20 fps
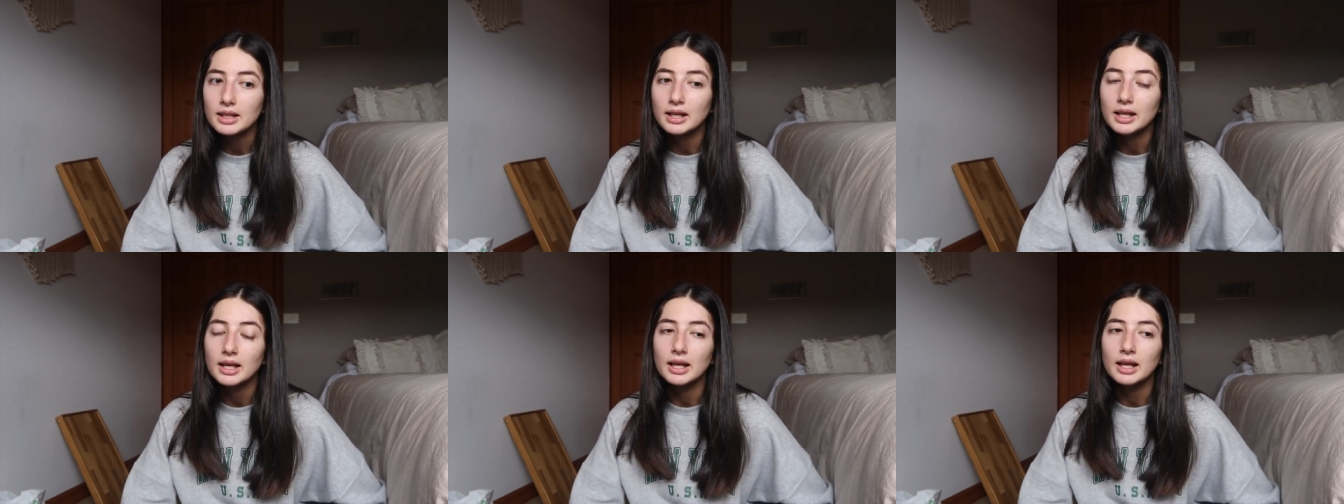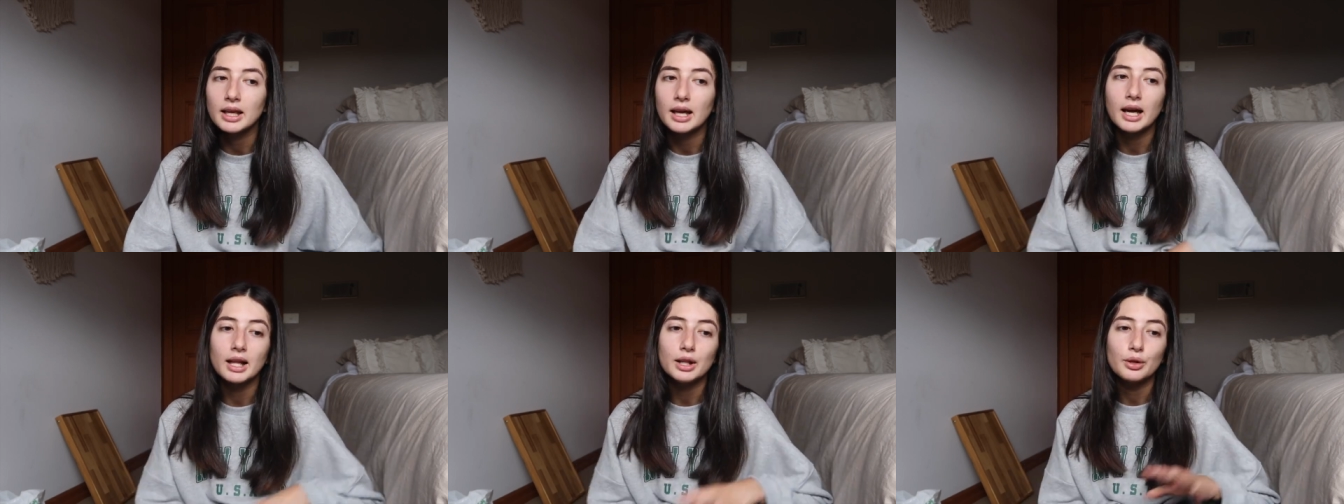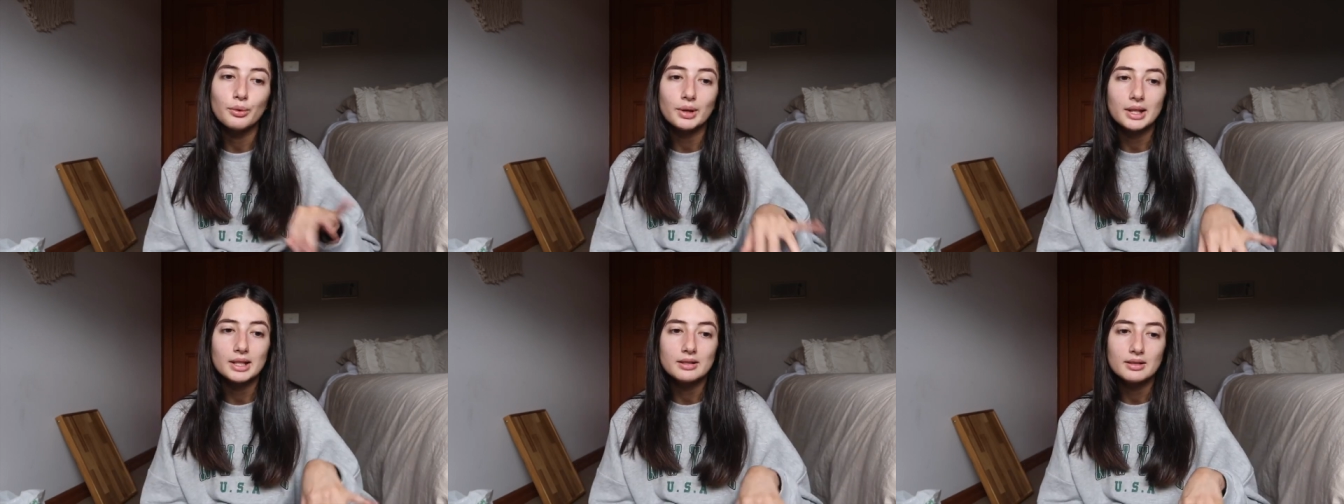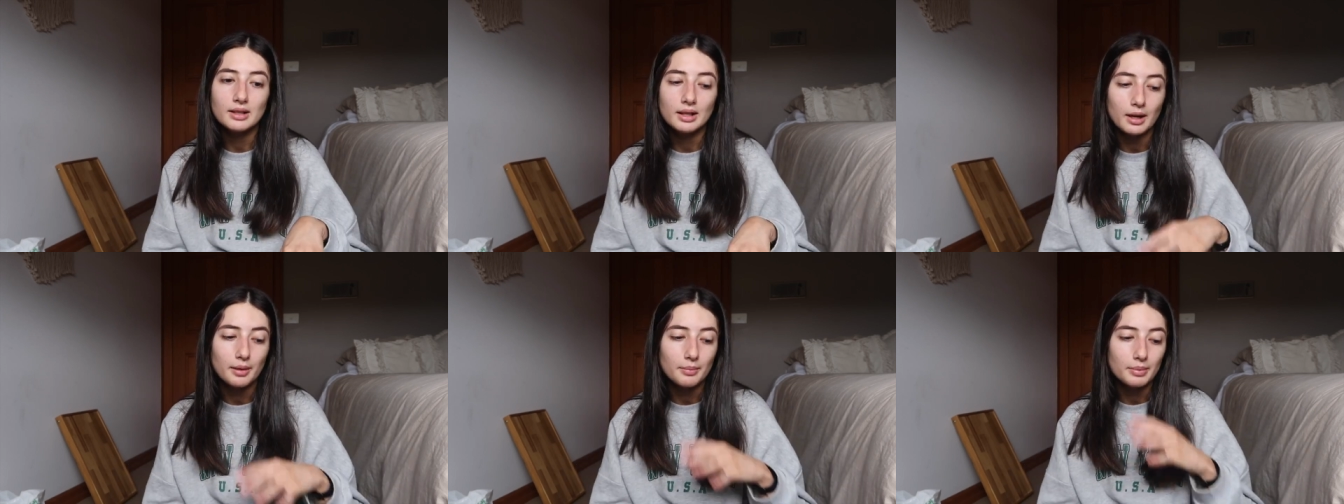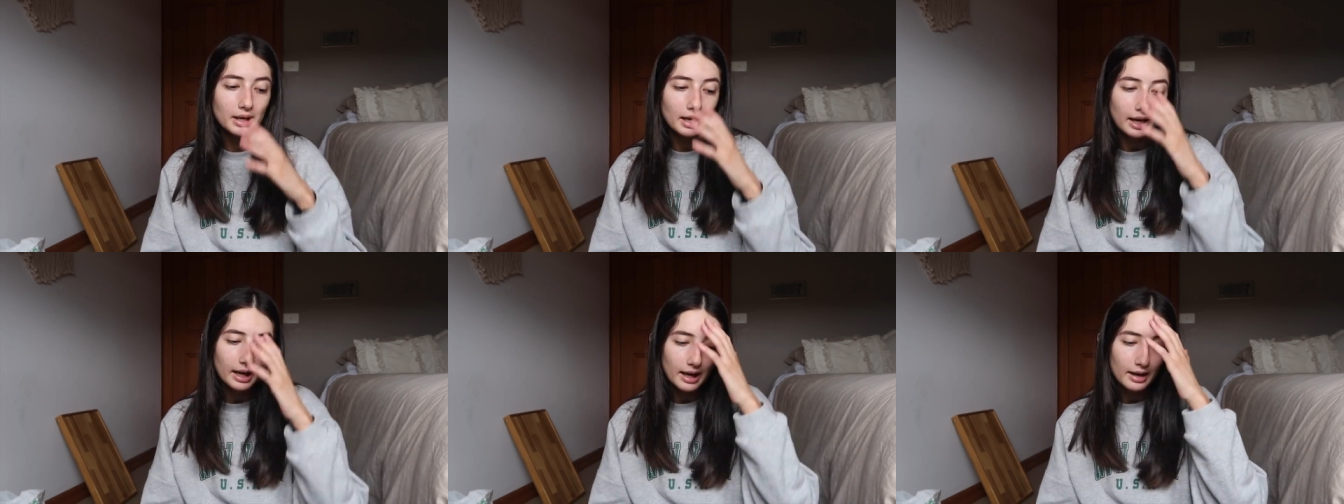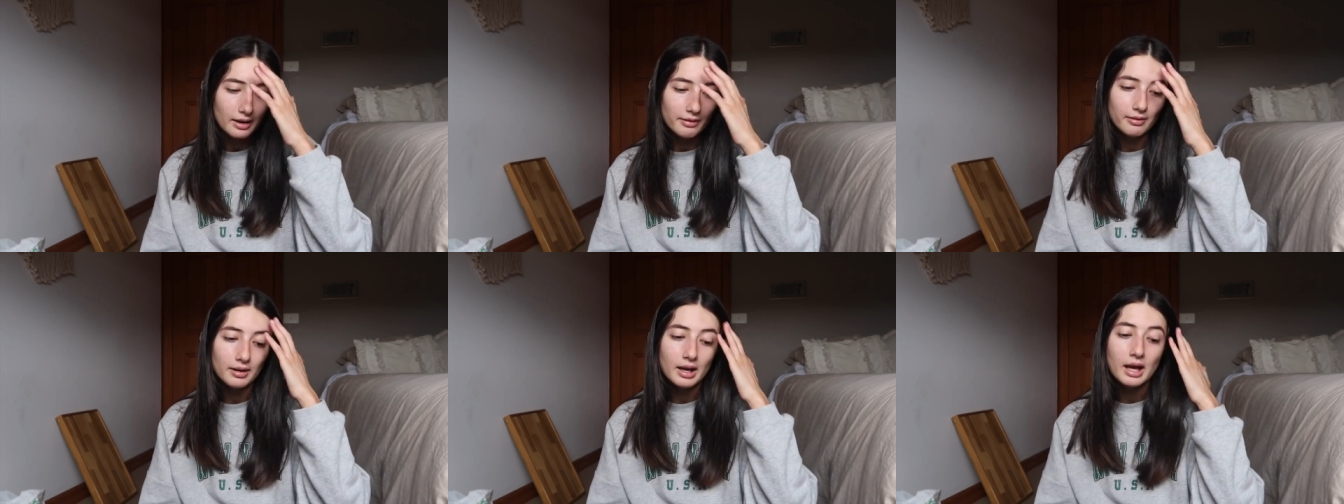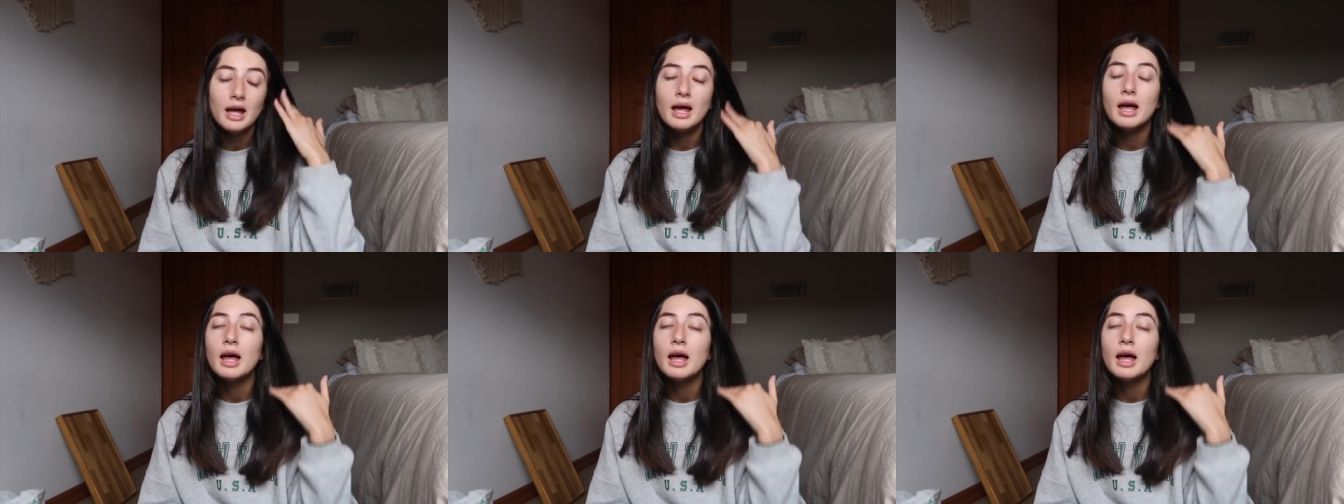the halloween setup that i have